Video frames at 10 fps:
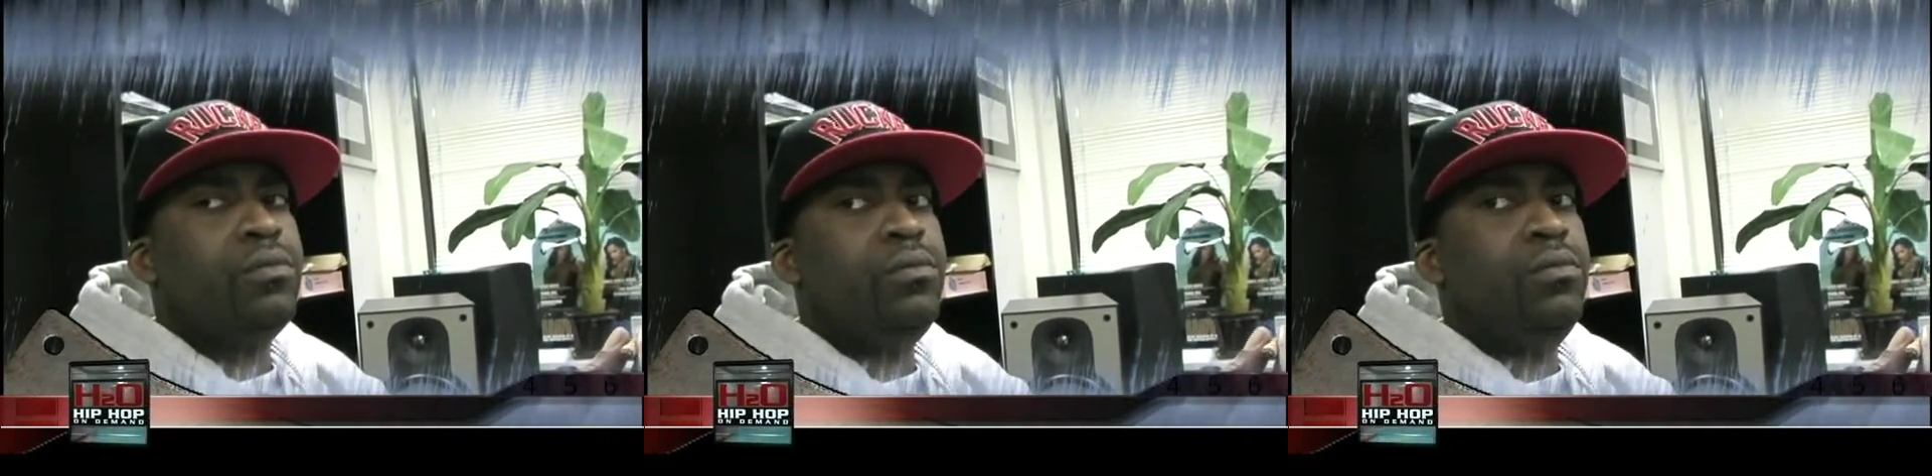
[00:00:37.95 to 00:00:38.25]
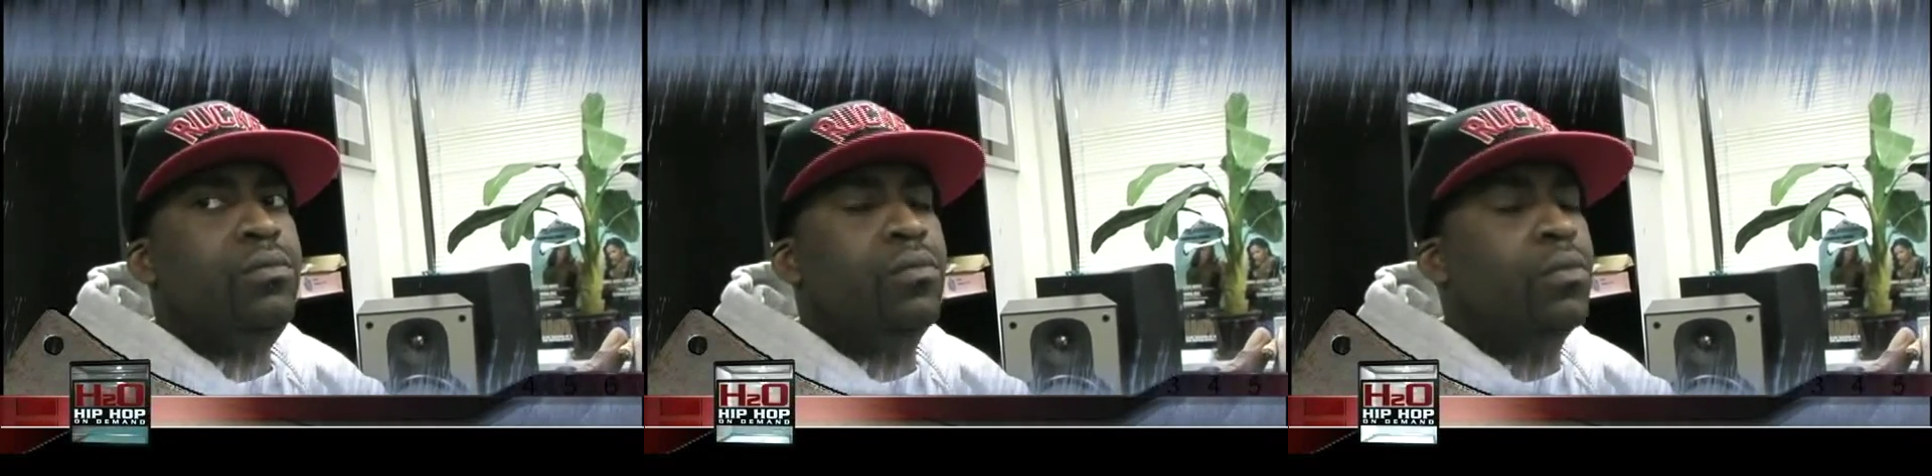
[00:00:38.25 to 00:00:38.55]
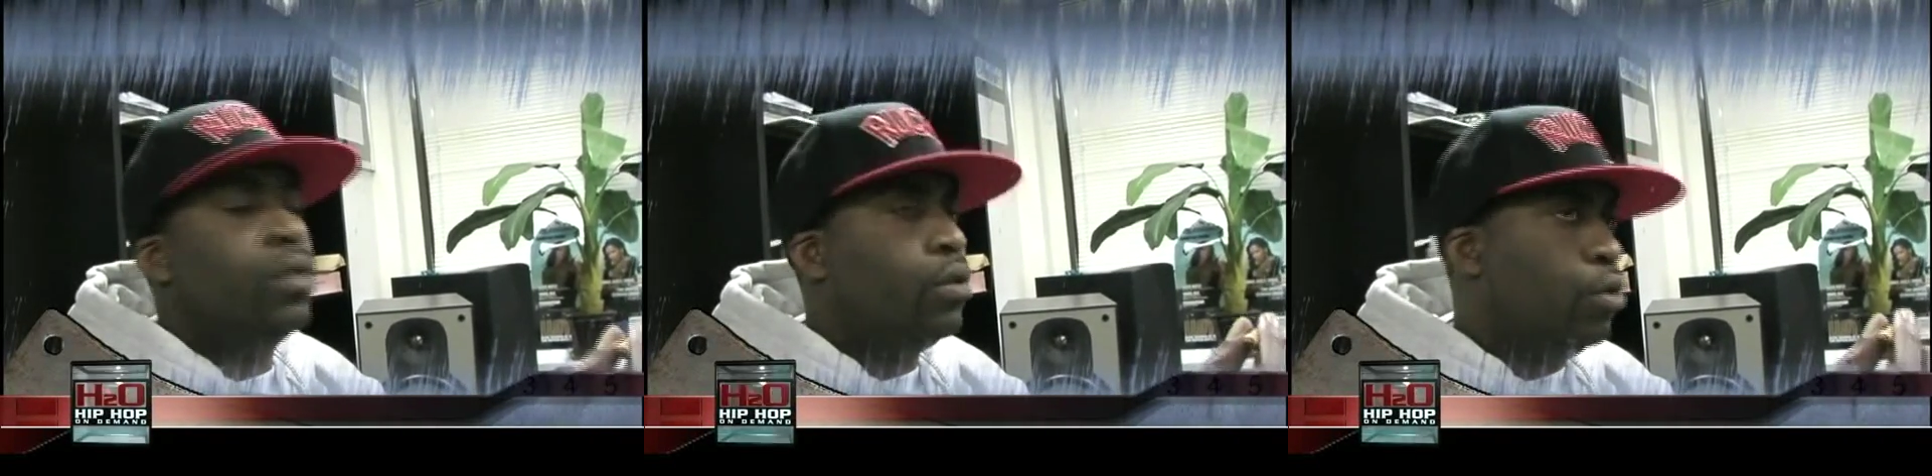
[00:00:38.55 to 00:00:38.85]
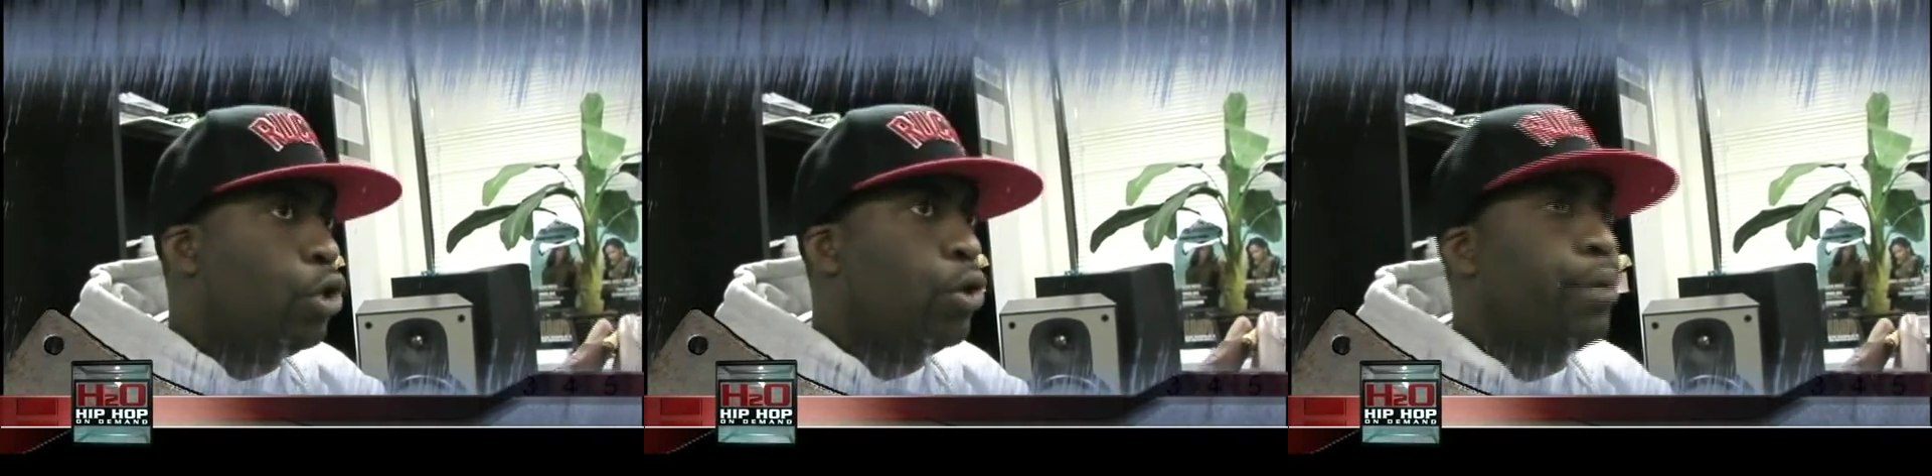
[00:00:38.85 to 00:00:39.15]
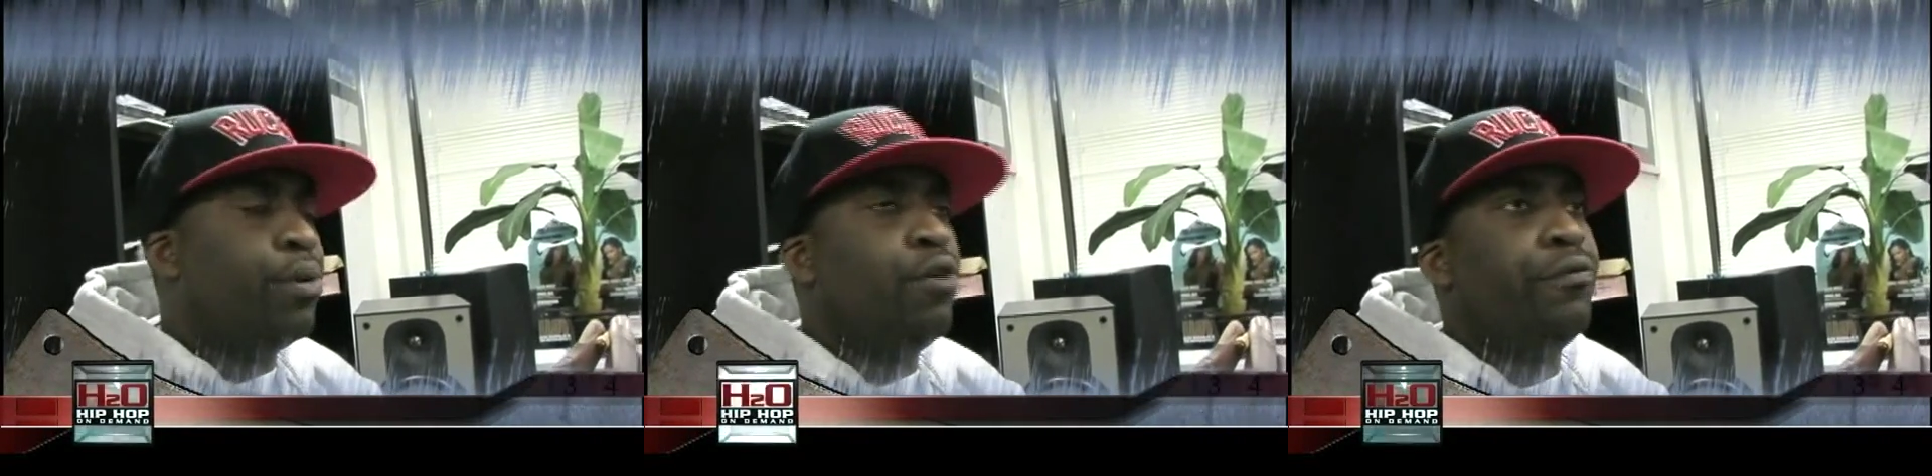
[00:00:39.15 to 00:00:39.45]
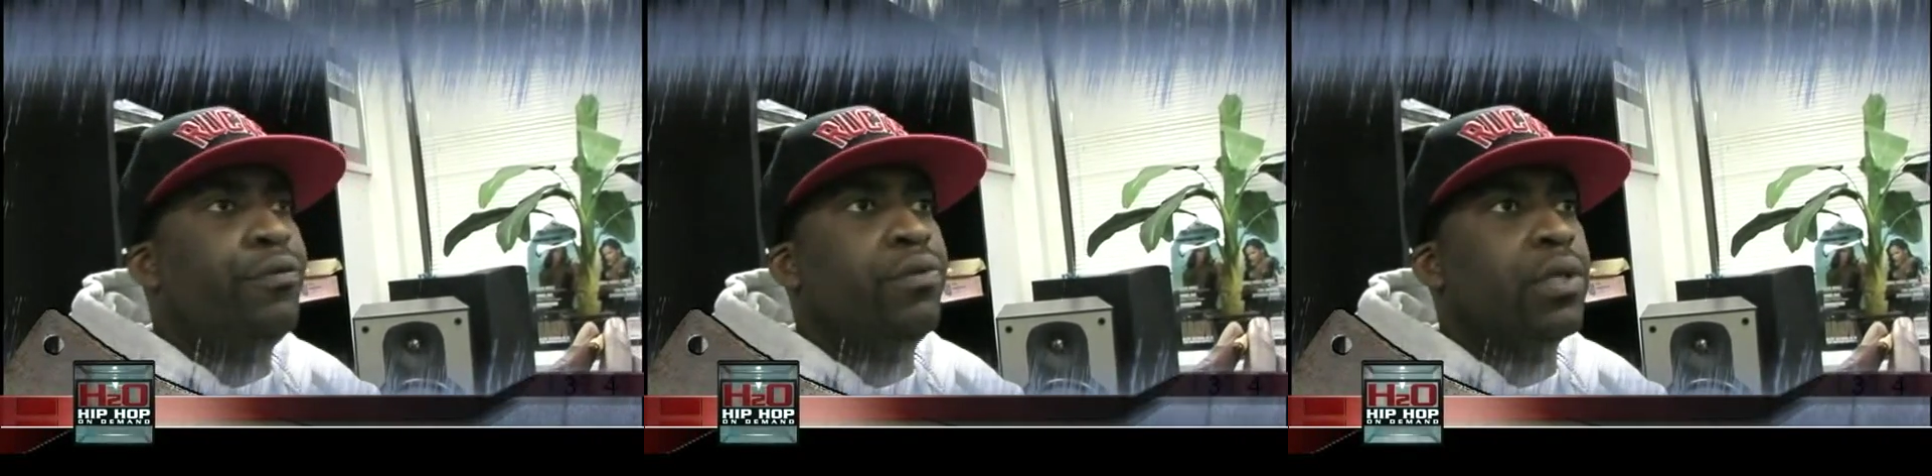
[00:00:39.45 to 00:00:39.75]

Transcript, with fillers: I think. No, they're both